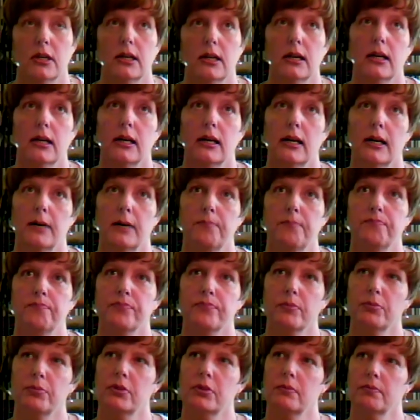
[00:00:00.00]

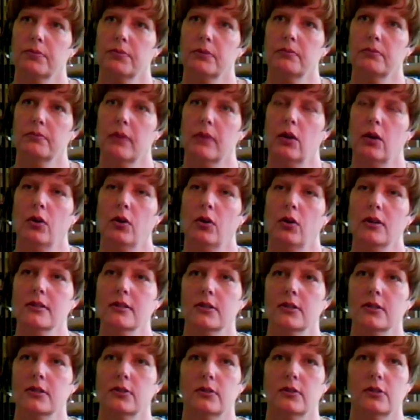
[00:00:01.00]
But
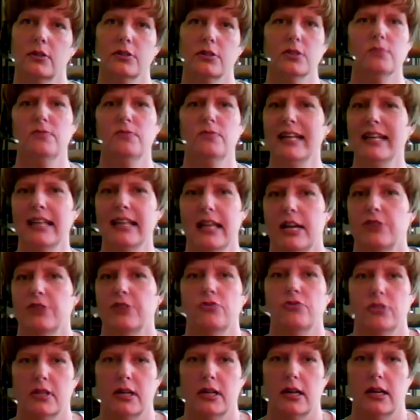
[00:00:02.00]
also there's some really
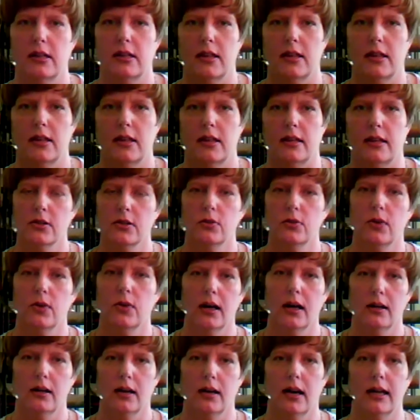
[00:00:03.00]
interesting things. So
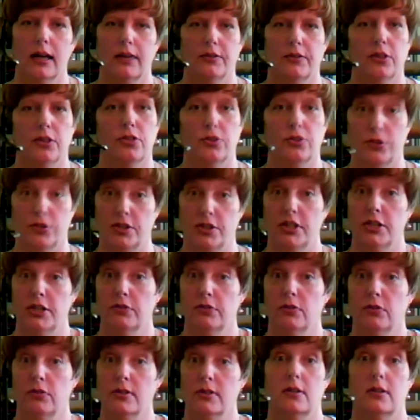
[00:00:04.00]
I have a
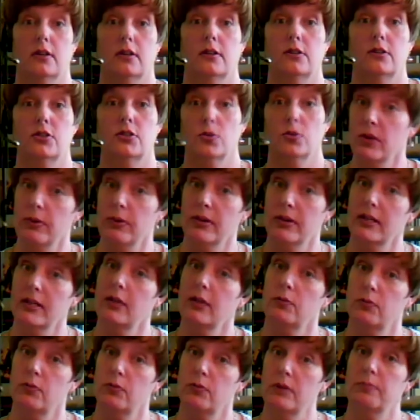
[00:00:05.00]
13-year-old son, so we went
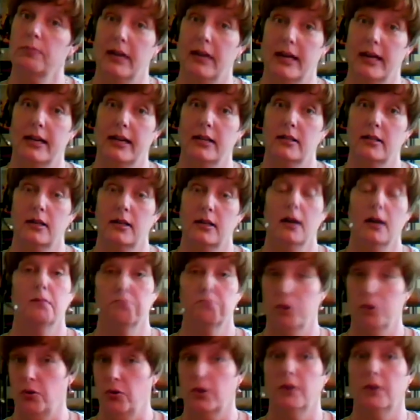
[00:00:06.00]
out and we played
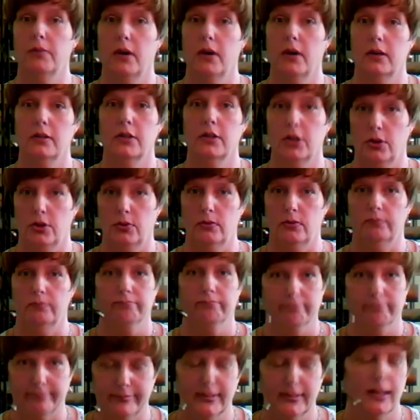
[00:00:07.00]
Pokemon Go.
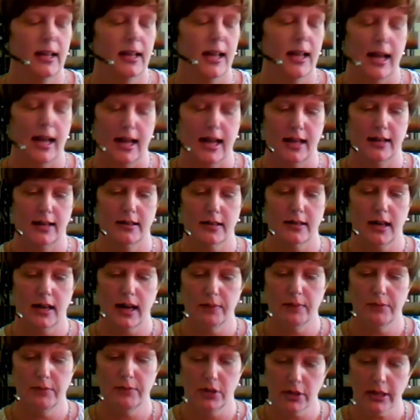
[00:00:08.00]
And
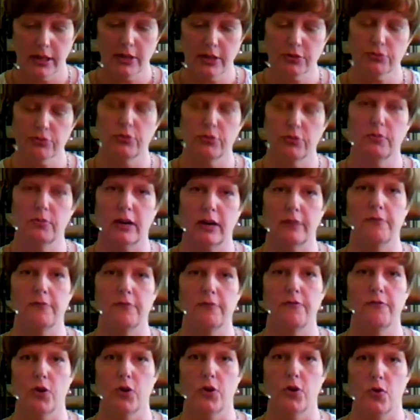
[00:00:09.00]
I'm looking through my
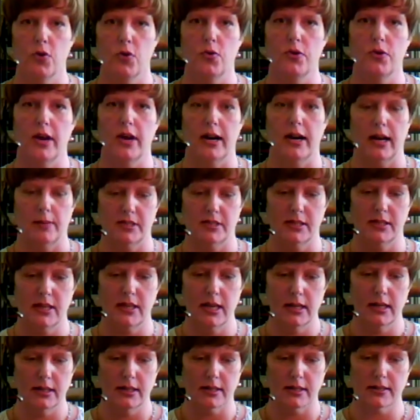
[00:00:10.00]
phone and I'm
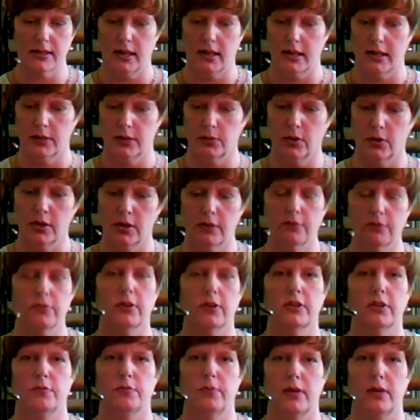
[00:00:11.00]
seeing the sidewalk in
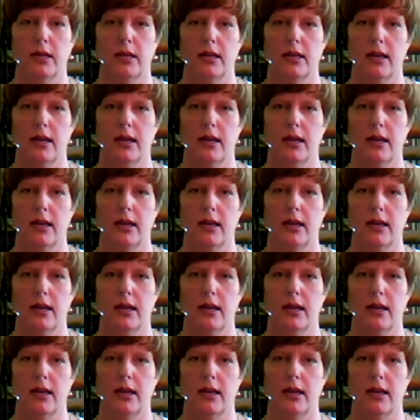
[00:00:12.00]
front of me,